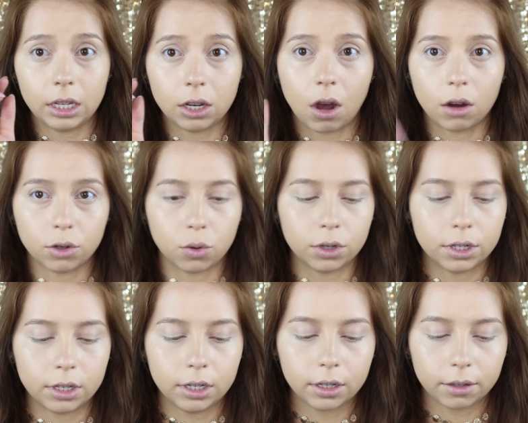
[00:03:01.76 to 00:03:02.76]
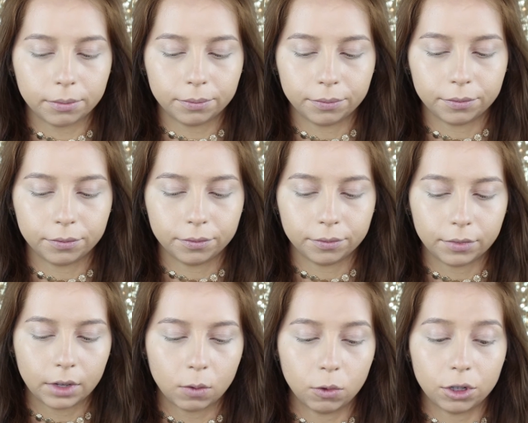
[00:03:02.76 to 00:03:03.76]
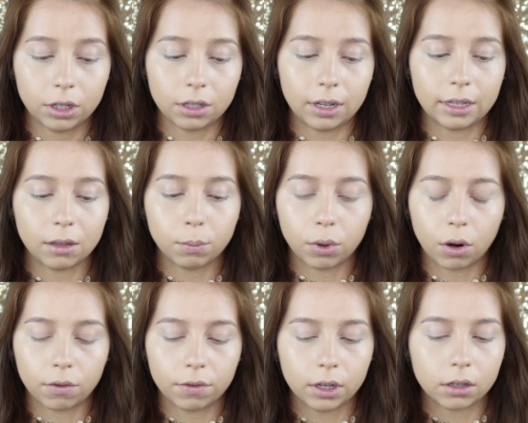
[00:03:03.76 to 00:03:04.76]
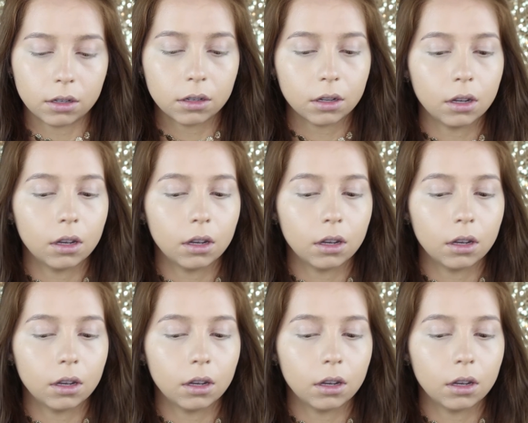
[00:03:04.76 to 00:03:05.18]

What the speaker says: the contour stick, which is like the perfect